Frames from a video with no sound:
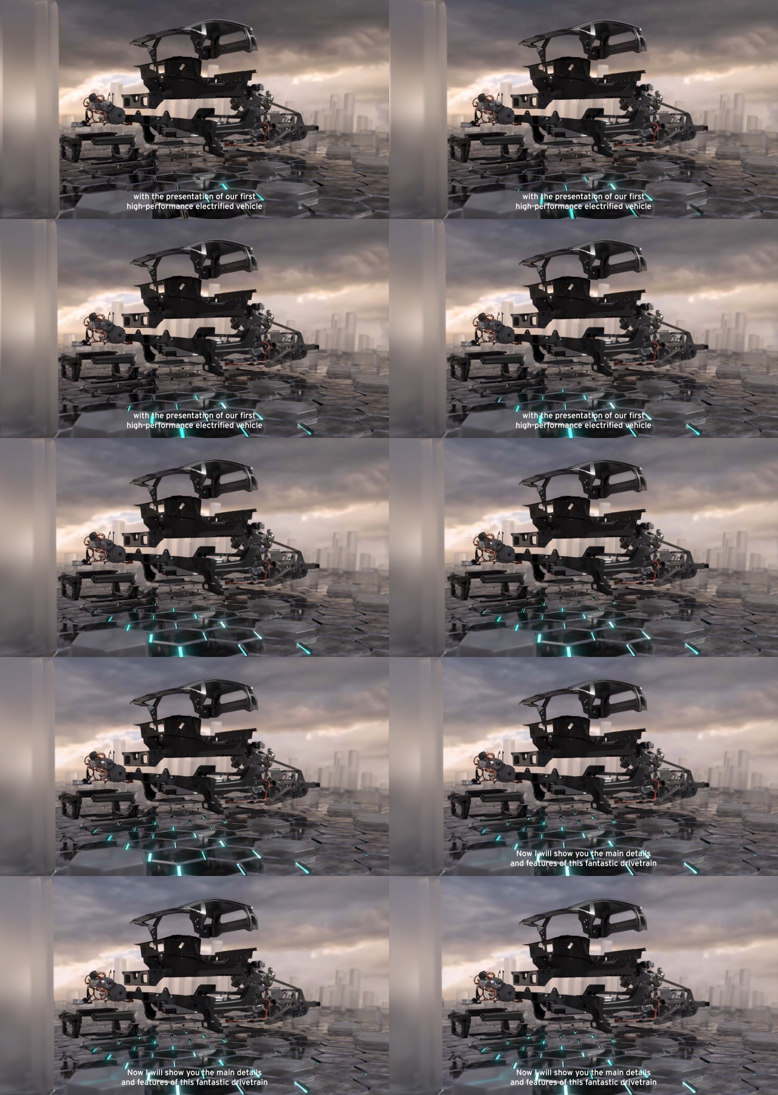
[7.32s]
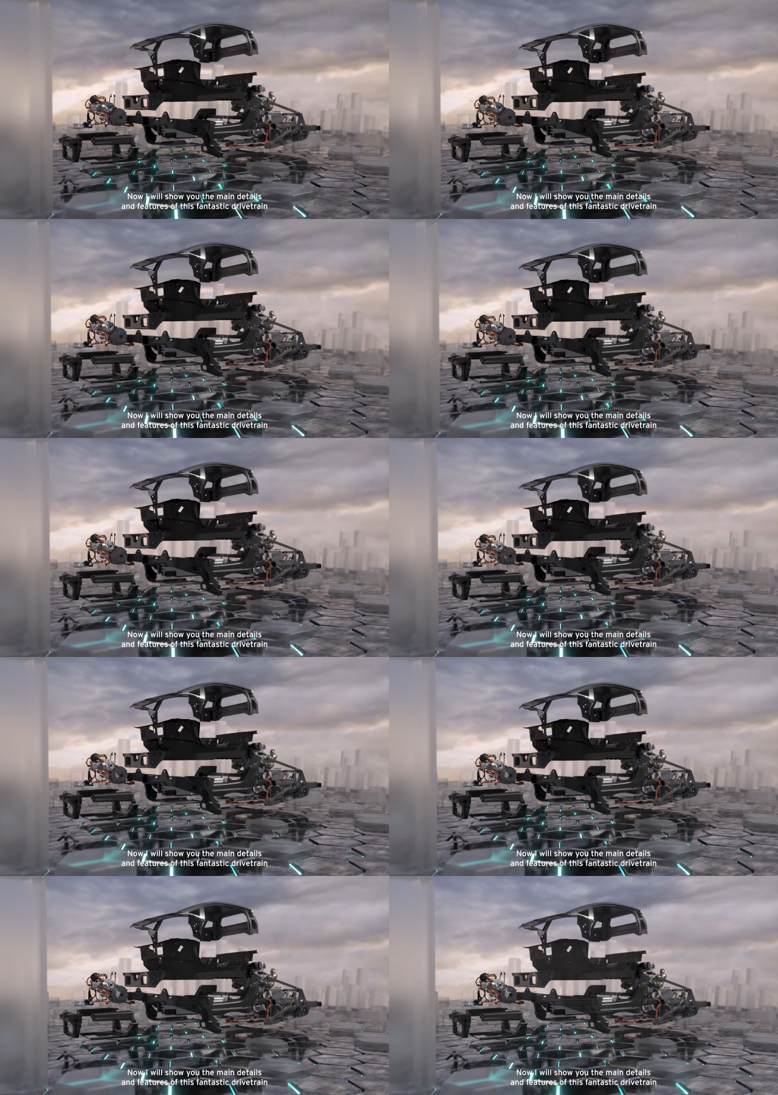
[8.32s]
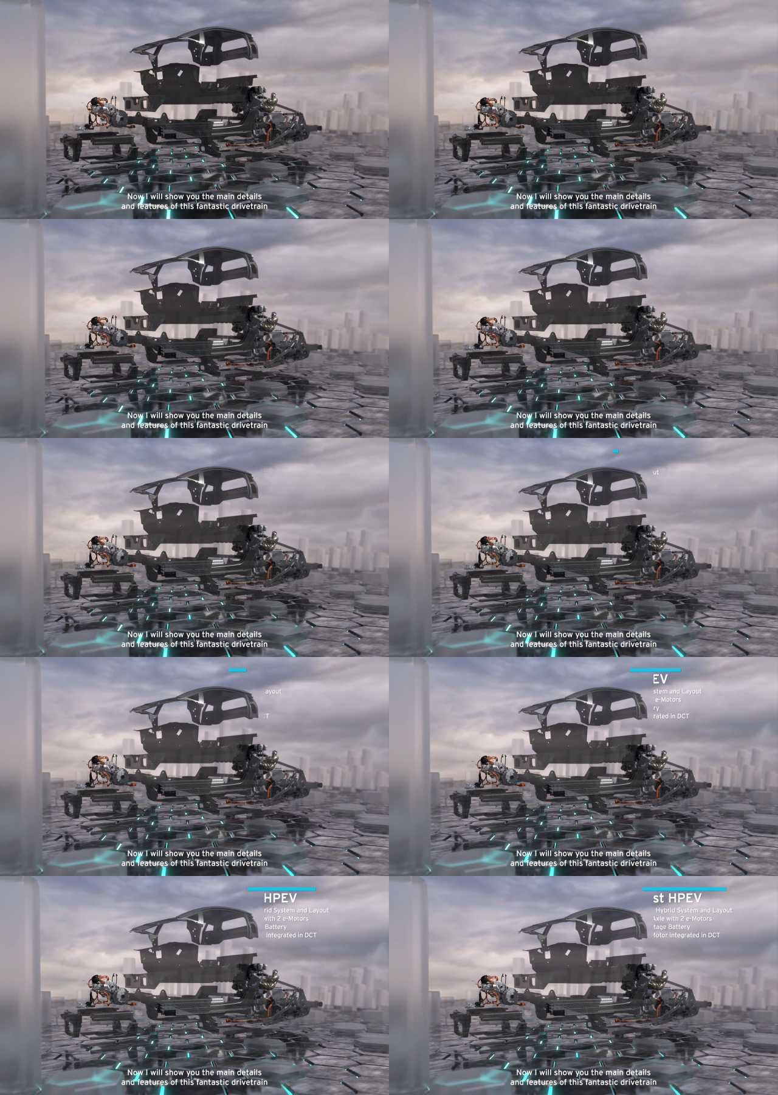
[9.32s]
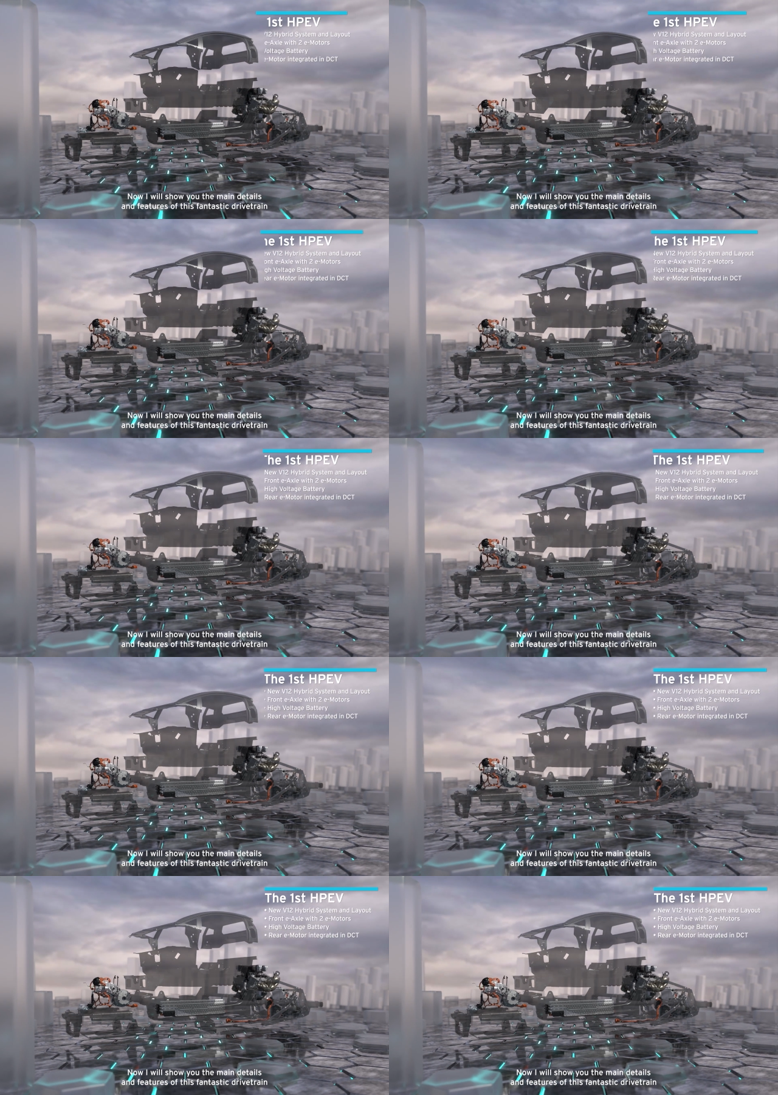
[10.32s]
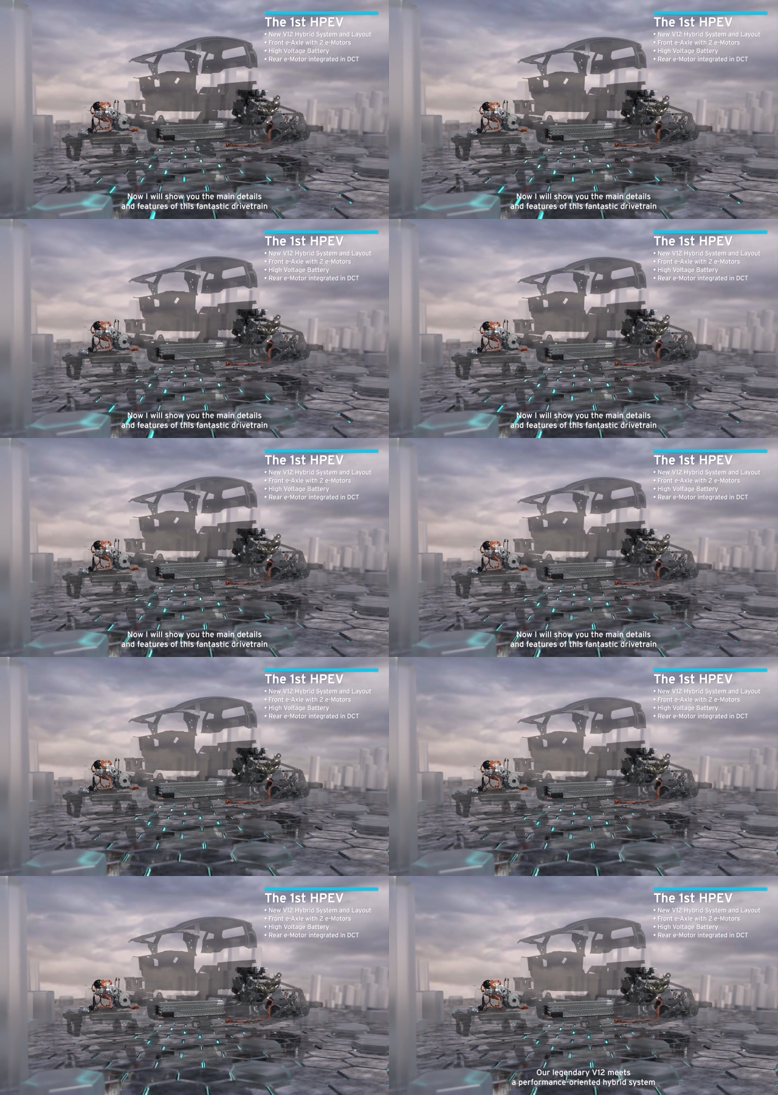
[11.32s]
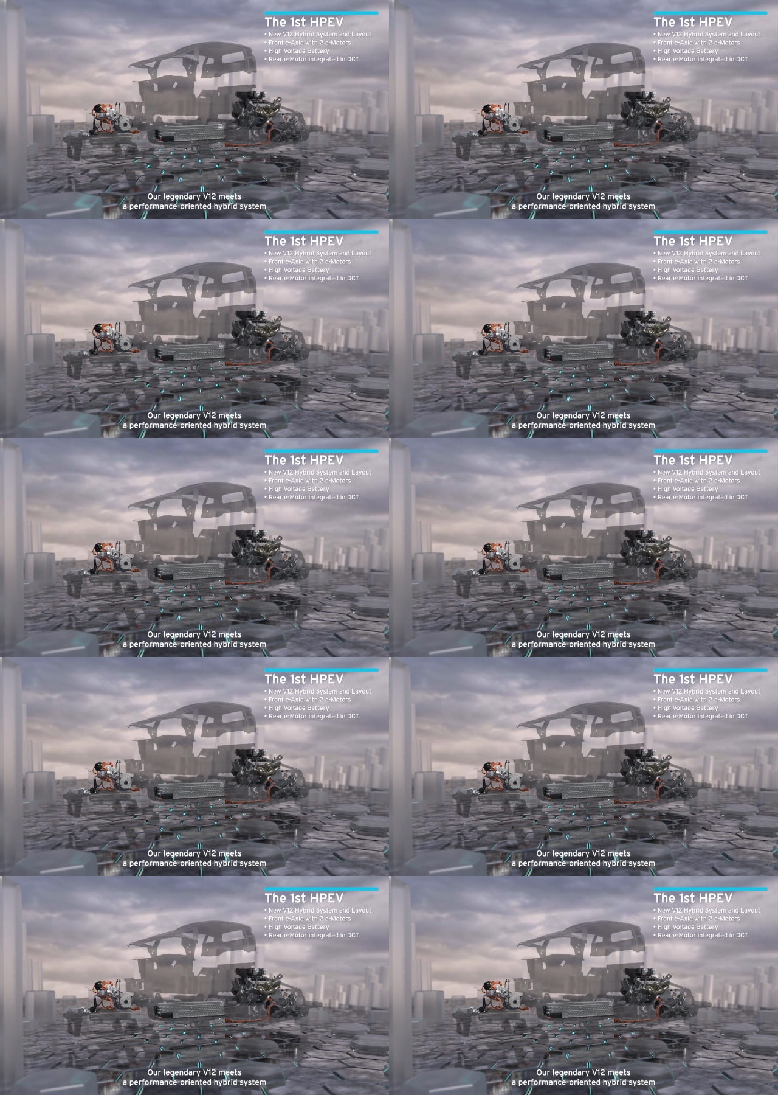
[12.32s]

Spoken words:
(no speaker visible)